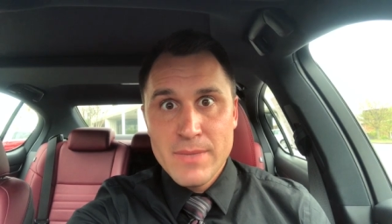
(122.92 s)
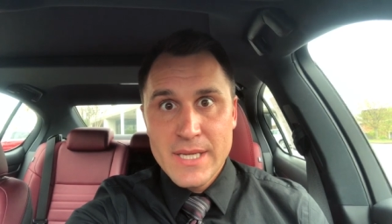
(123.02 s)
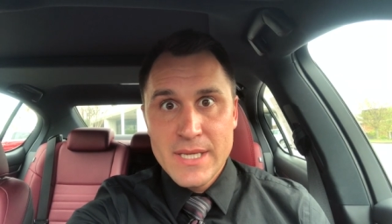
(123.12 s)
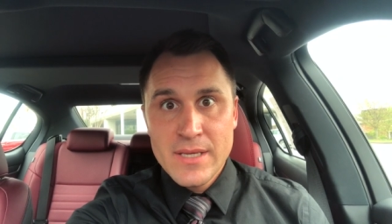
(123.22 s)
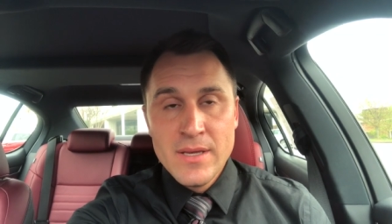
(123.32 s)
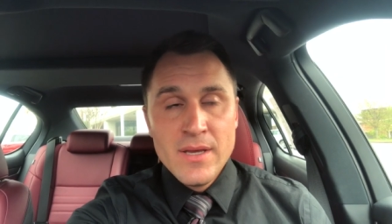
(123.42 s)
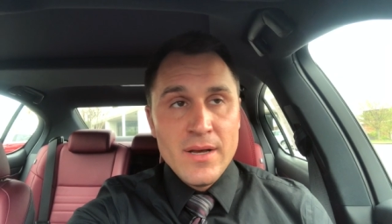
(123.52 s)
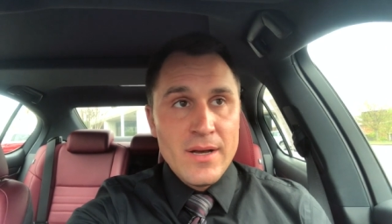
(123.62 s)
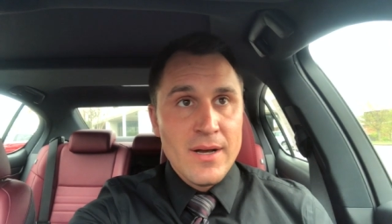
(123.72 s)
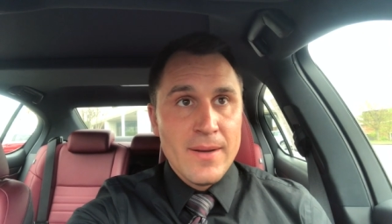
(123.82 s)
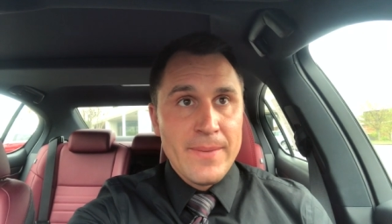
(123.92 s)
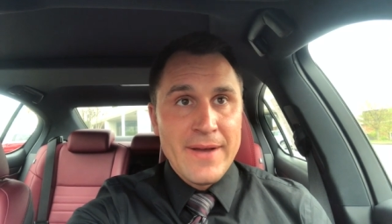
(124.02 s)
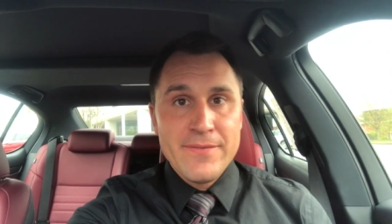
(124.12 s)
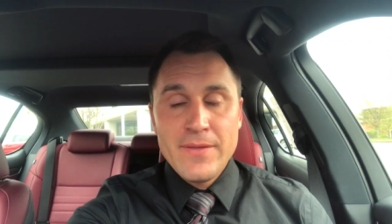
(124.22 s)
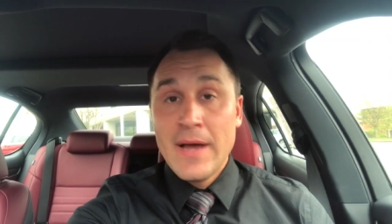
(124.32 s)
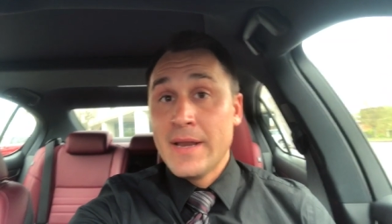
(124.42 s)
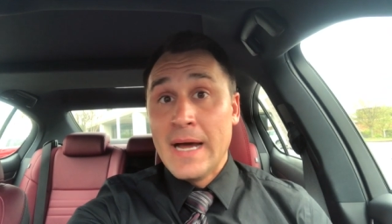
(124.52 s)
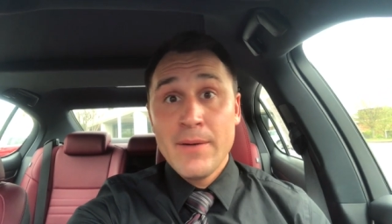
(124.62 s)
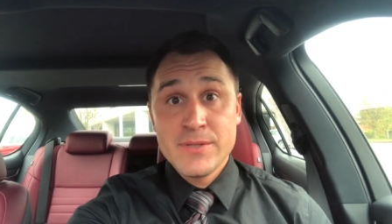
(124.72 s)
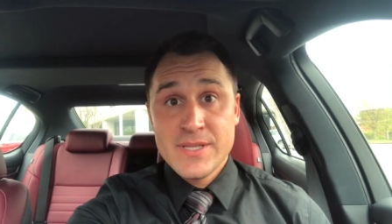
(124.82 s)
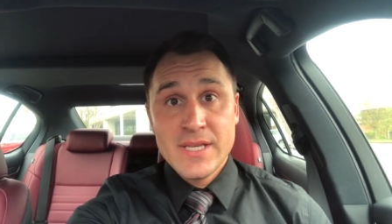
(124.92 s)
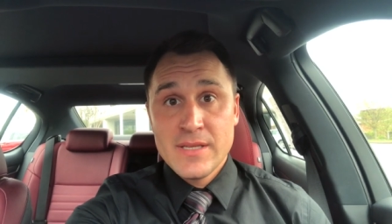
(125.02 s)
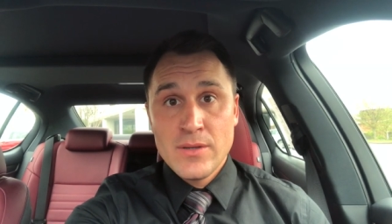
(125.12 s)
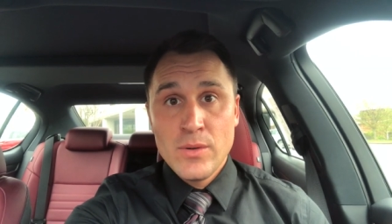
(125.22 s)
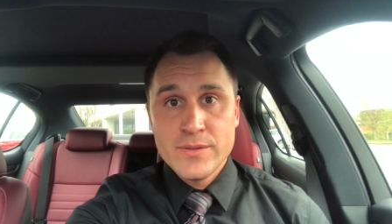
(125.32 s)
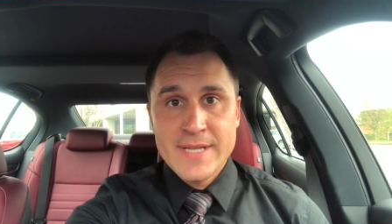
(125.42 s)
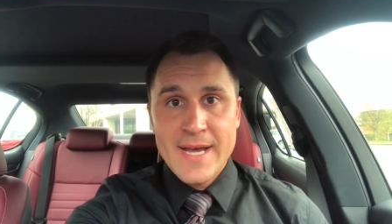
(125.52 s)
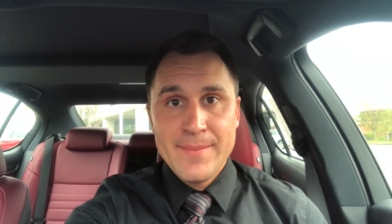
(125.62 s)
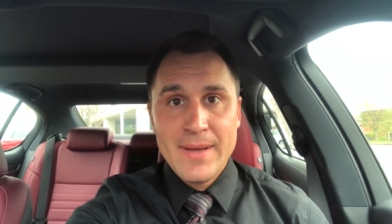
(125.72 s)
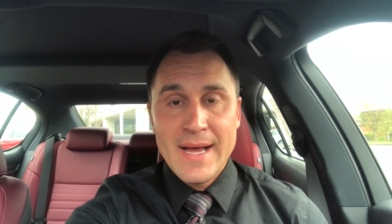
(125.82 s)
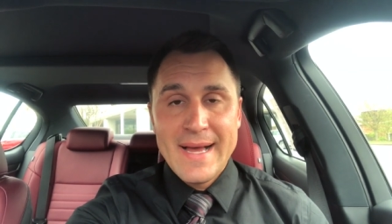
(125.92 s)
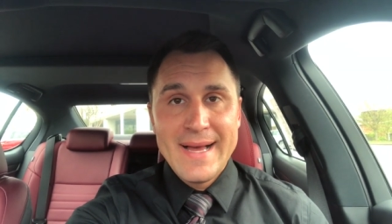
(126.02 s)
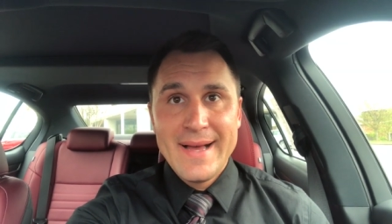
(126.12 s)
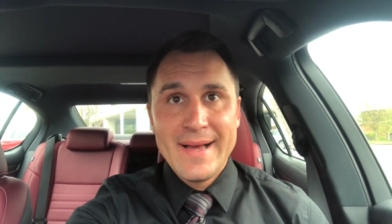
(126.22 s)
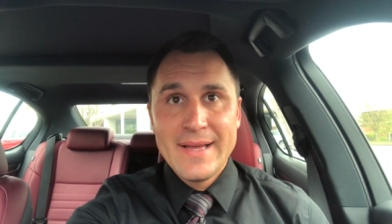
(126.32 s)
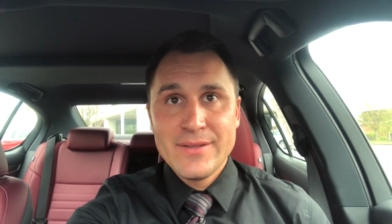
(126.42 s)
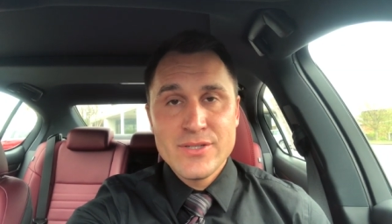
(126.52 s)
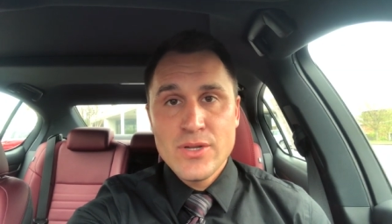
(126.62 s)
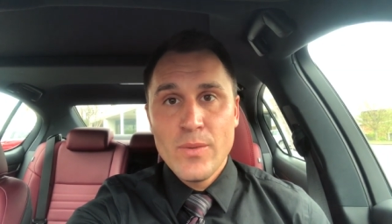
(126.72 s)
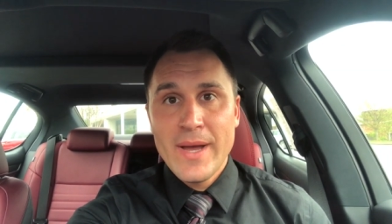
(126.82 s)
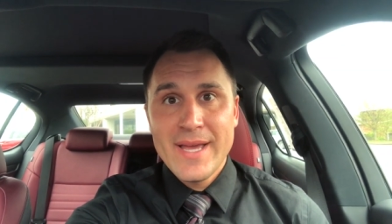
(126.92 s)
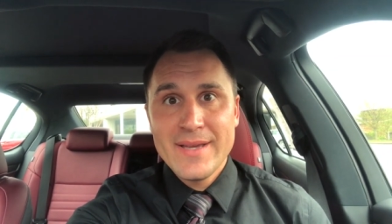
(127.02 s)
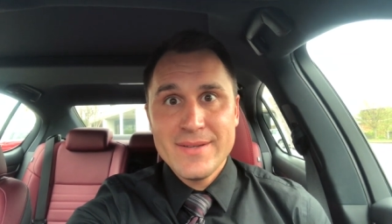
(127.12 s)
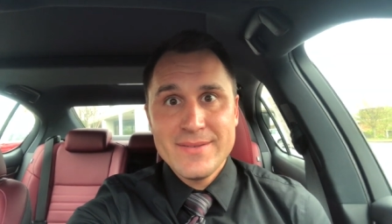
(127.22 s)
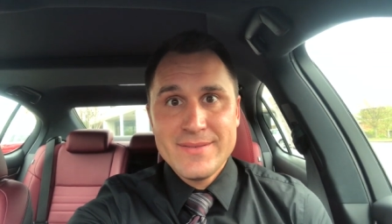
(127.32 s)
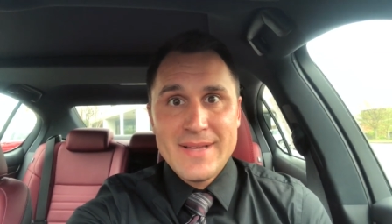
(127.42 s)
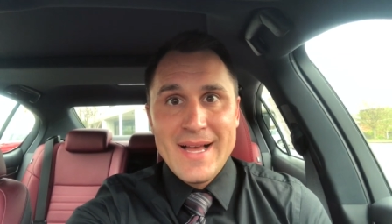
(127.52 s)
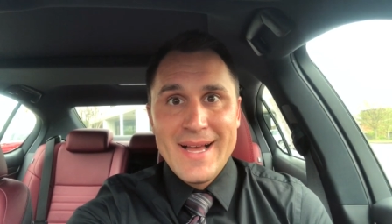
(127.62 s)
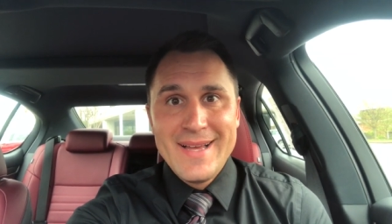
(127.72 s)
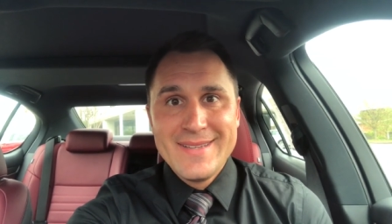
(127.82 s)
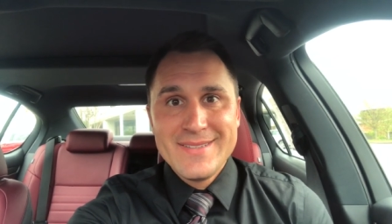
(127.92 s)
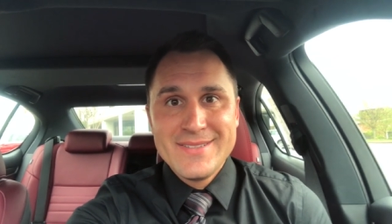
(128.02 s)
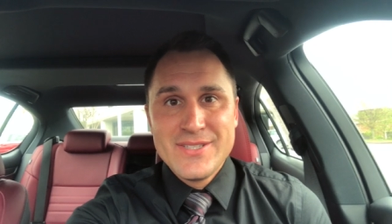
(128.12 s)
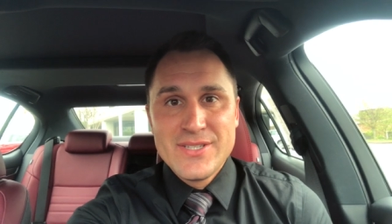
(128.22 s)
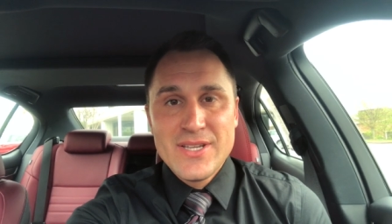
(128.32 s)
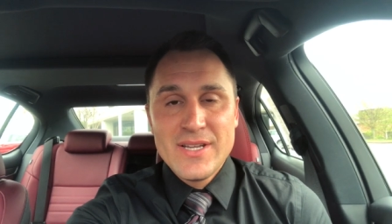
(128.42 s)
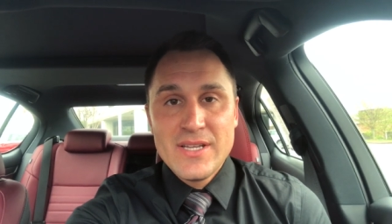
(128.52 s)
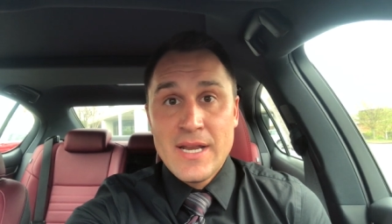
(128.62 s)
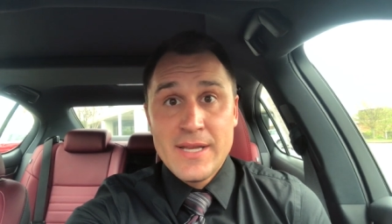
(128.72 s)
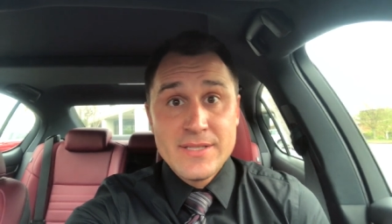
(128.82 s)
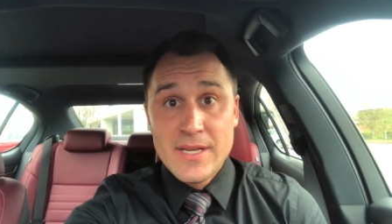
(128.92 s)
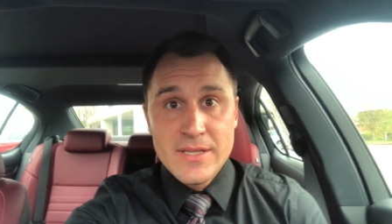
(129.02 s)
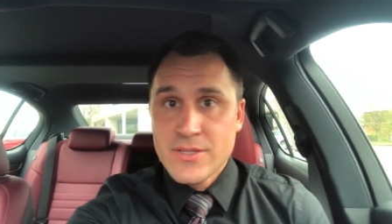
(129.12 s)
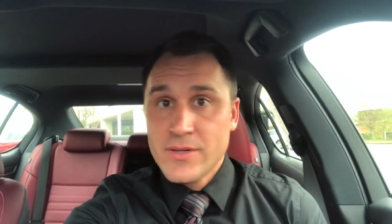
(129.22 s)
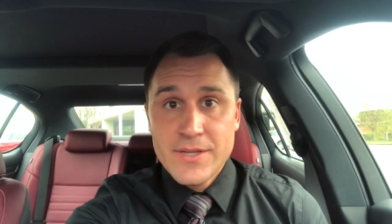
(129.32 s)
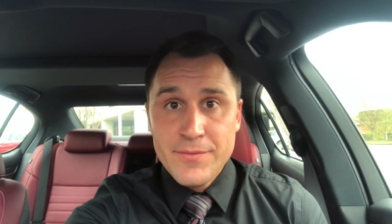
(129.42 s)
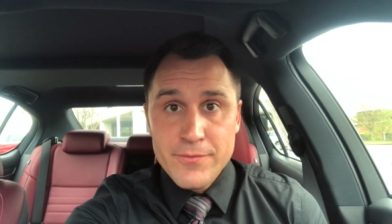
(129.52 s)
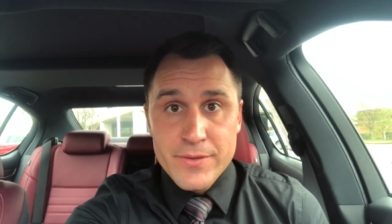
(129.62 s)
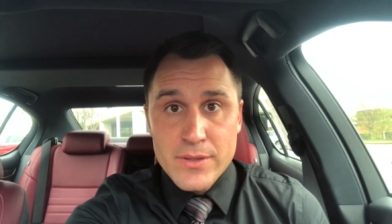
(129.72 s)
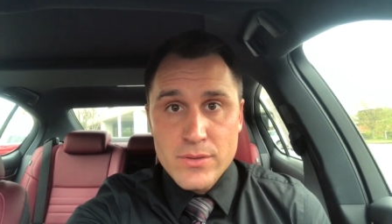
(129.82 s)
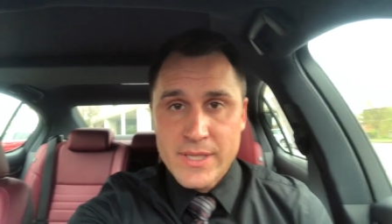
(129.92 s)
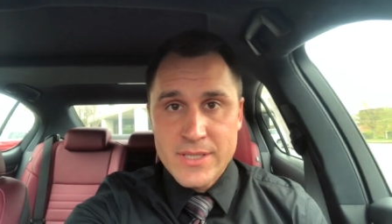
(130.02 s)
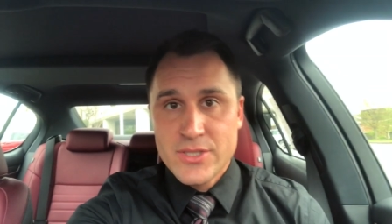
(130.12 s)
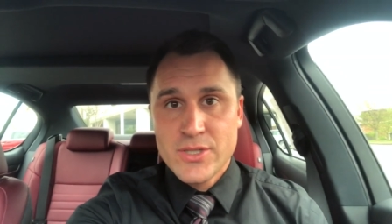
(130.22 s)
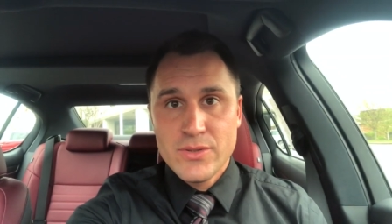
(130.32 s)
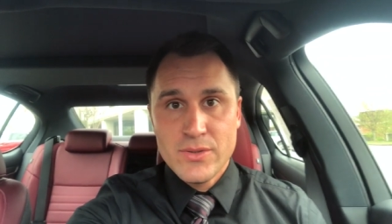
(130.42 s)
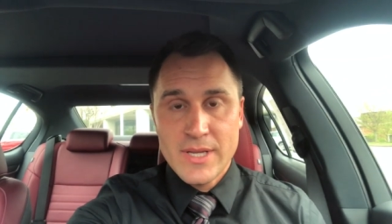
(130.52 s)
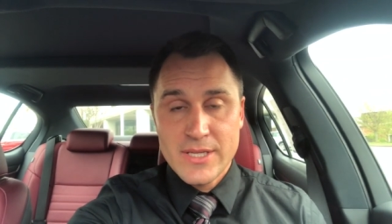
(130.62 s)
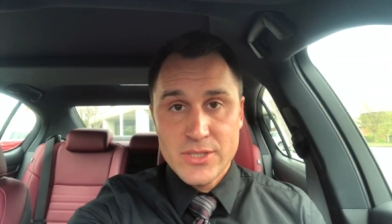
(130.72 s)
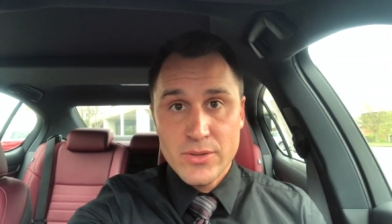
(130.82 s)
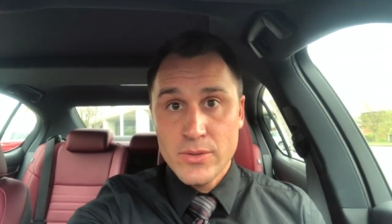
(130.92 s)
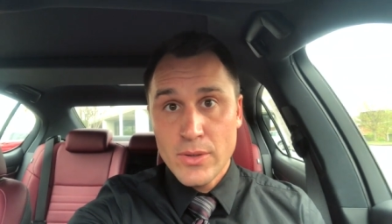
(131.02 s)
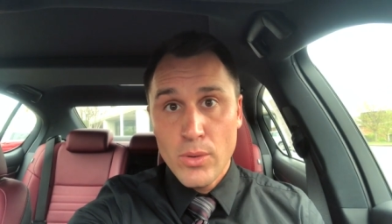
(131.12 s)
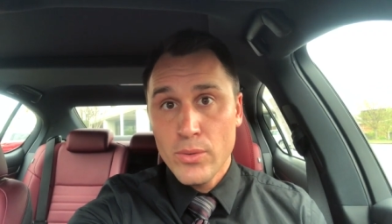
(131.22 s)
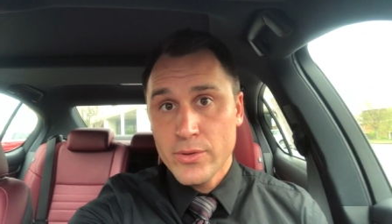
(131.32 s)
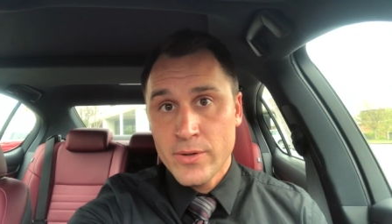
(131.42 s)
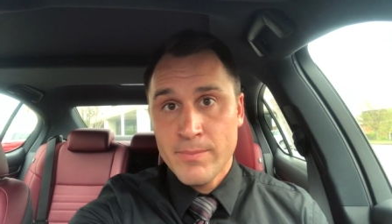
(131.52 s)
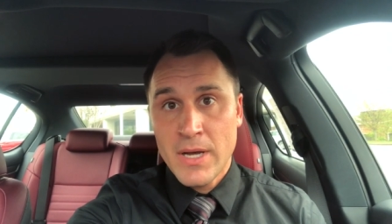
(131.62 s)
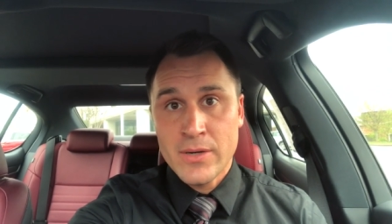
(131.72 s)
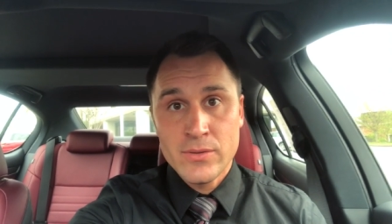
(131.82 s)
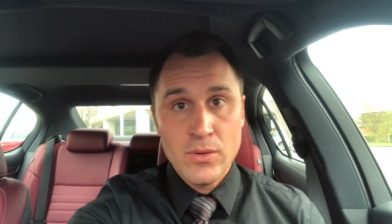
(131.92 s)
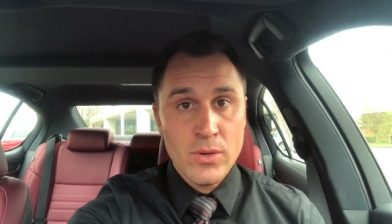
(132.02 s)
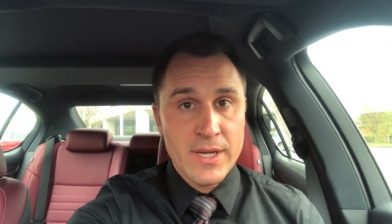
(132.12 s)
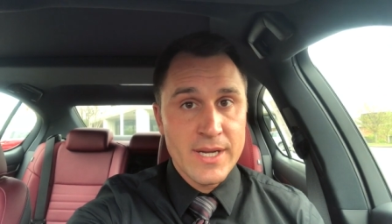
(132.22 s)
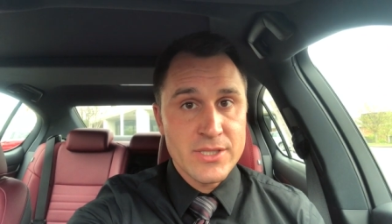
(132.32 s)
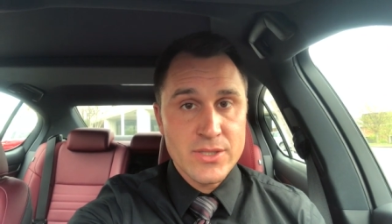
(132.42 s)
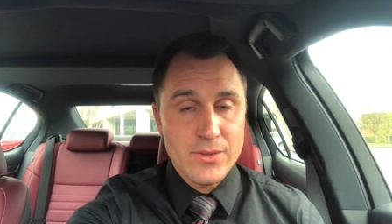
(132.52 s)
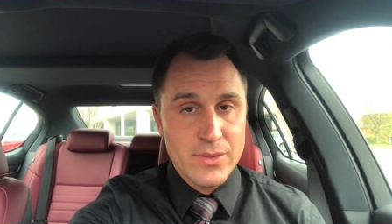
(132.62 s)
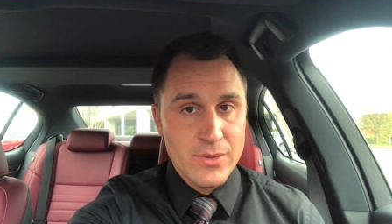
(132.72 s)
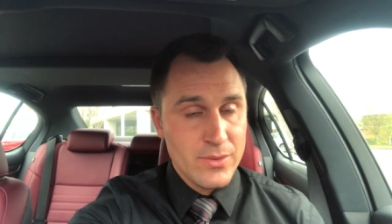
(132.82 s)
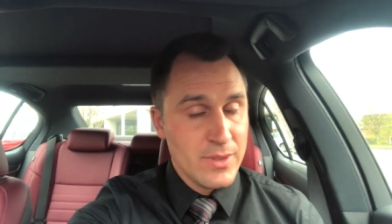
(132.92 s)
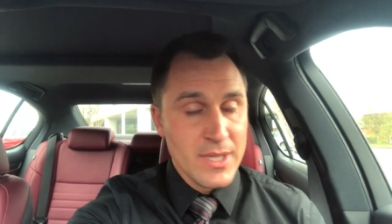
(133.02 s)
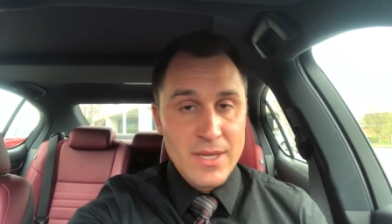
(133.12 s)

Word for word: money. Um, I've, and I was thinking the whole time, there's no way she's gonna and i said is there a different vehicle i can show you can i show you an older model or can i show you